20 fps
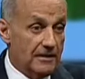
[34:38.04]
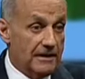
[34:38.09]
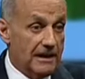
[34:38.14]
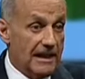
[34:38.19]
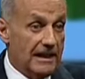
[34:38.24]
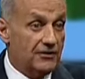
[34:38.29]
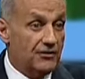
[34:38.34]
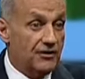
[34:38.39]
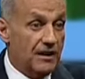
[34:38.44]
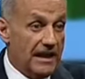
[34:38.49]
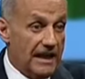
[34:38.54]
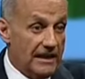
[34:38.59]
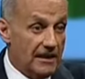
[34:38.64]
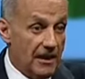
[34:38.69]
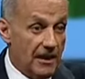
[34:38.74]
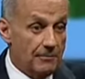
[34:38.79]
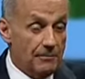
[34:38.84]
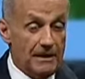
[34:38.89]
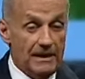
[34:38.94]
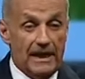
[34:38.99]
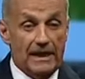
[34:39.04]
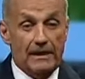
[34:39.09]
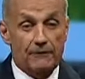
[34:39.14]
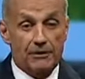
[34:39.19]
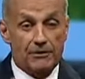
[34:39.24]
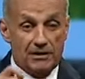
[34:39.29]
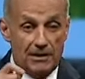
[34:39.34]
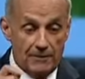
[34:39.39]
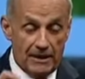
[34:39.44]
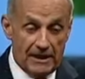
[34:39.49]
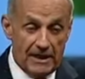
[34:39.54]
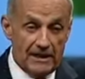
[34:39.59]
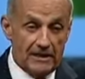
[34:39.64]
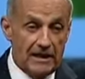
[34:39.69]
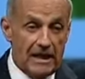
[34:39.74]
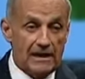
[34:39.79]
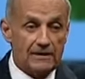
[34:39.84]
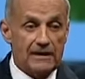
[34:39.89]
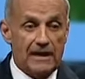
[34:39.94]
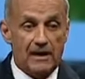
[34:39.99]
That I stayed up and I, every time I got
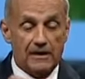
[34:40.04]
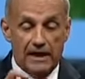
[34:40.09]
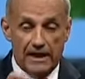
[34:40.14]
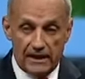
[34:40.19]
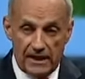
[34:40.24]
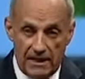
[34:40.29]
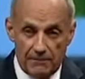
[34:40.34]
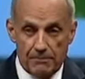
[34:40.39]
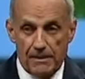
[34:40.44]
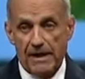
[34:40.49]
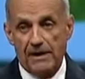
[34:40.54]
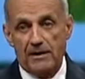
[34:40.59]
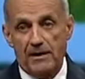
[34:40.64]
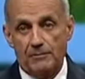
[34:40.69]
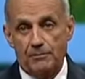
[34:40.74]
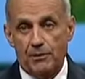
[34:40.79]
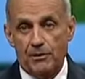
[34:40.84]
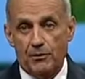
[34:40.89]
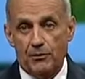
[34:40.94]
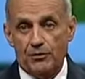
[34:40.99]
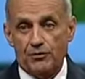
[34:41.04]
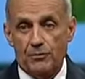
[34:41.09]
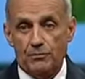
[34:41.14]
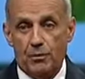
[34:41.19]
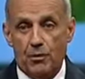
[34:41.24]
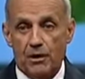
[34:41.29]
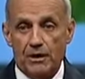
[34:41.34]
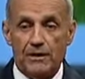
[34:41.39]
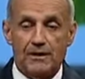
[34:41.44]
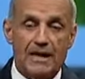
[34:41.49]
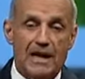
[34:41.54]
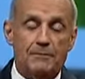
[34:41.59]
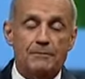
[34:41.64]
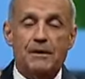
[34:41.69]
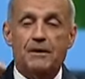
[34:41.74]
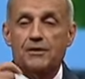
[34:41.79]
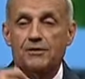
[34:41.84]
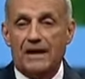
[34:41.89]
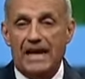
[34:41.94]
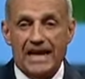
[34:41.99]
knocked down, I got back up when it was important. Not
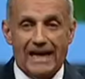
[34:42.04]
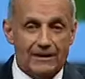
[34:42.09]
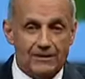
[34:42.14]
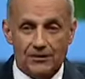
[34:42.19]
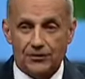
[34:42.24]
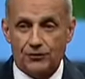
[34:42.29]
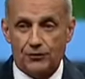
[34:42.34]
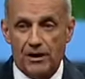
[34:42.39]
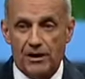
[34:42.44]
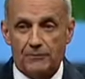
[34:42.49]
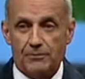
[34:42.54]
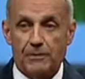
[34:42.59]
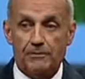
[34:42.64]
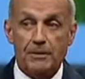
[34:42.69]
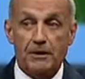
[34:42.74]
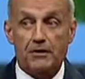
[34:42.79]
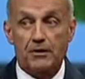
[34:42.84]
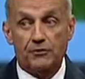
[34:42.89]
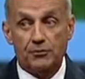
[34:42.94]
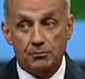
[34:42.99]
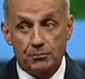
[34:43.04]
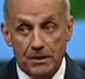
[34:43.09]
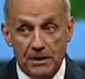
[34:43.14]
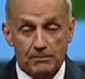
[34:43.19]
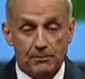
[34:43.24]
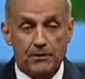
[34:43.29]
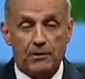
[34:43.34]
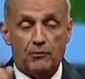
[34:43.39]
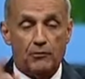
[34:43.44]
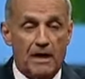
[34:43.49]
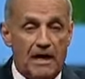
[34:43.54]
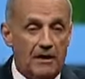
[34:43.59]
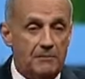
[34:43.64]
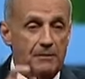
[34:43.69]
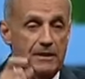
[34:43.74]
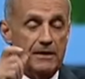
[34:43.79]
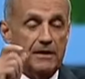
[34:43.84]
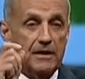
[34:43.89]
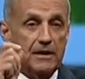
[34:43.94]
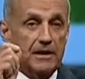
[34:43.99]
because I had the strength, but because people around
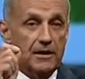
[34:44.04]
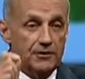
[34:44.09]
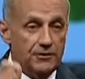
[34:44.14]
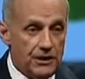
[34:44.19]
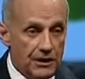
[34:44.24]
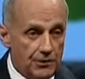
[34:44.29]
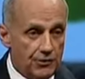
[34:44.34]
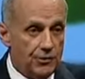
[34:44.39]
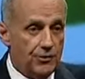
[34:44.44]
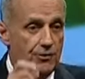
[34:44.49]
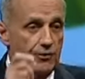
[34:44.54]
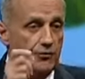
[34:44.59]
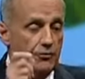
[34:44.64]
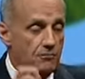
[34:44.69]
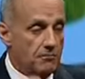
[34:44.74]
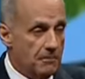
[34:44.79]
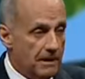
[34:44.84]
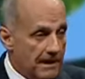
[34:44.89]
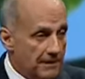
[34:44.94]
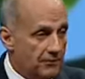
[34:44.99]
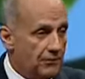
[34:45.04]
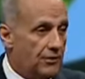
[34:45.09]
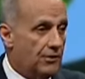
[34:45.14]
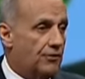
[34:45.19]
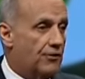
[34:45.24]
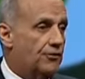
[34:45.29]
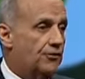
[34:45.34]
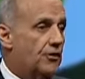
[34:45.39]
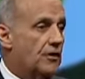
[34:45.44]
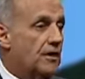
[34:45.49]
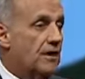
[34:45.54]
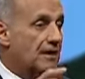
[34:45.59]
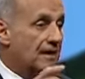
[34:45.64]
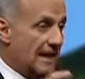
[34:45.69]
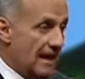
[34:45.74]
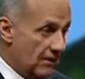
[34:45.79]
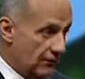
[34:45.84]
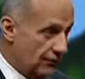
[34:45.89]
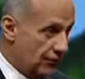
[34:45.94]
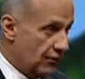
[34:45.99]
me teachers, mentors,
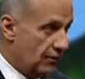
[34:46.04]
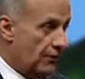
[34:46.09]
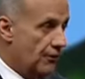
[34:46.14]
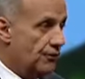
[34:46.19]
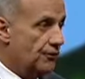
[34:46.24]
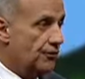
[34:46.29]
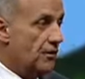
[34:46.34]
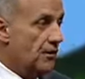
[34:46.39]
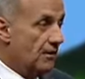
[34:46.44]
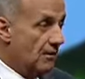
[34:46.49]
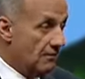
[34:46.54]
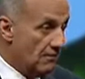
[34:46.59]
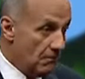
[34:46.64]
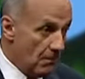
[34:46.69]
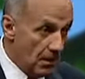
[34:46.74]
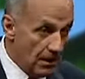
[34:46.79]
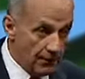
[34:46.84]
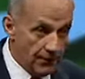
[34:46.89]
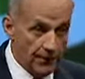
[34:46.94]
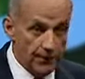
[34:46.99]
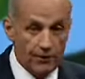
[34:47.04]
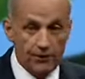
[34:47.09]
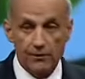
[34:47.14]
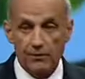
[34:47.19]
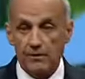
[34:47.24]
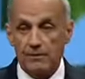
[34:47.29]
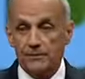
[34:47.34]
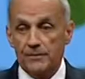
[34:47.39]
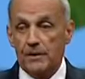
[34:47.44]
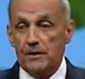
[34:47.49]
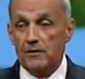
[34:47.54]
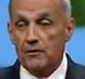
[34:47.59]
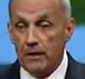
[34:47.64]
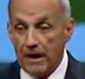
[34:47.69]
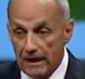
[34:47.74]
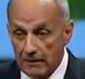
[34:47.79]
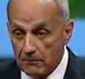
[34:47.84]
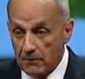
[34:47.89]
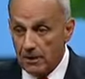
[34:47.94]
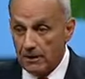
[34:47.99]
counselors, mother,
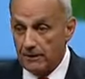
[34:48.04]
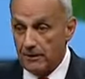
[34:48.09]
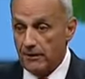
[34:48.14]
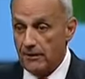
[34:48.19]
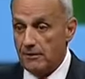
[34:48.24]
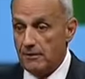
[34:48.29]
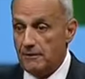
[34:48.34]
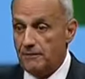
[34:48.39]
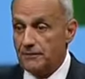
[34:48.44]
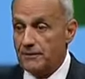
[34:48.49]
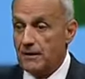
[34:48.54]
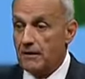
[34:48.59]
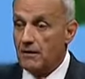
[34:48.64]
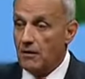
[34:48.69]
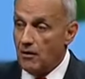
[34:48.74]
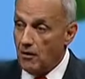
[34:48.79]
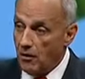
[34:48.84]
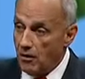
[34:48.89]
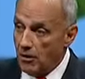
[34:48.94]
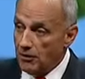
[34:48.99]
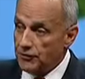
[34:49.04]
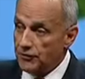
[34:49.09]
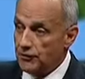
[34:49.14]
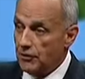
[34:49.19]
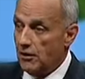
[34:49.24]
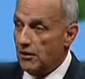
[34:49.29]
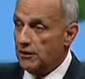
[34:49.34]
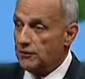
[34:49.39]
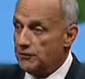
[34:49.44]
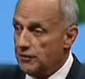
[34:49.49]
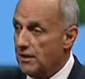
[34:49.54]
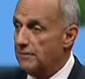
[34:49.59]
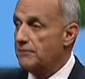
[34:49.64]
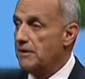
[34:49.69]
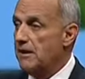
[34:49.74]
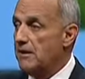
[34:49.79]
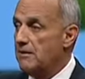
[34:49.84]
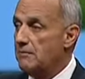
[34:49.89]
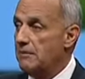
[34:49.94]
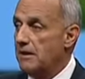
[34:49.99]
grandmother all saw
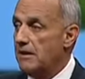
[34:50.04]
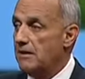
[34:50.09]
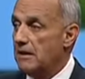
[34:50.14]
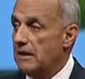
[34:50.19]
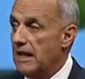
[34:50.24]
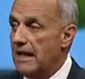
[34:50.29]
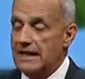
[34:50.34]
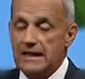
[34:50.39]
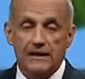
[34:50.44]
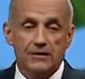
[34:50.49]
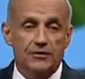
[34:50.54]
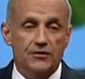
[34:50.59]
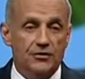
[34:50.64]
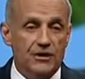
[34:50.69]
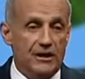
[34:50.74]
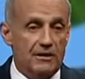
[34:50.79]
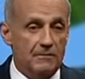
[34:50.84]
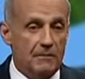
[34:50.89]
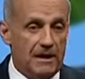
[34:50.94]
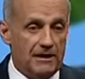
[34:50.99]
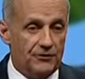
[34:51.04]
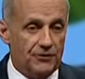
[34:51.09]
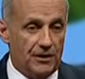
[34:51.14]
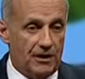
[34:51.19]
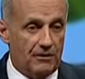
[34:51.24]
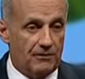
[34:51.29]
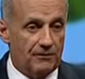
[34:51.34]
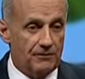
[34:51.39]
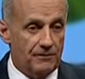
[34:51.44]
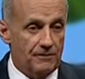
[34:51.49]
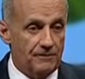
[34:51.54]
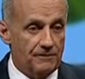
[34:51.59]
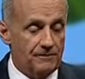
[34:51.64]
something in me that I didn't see in myself.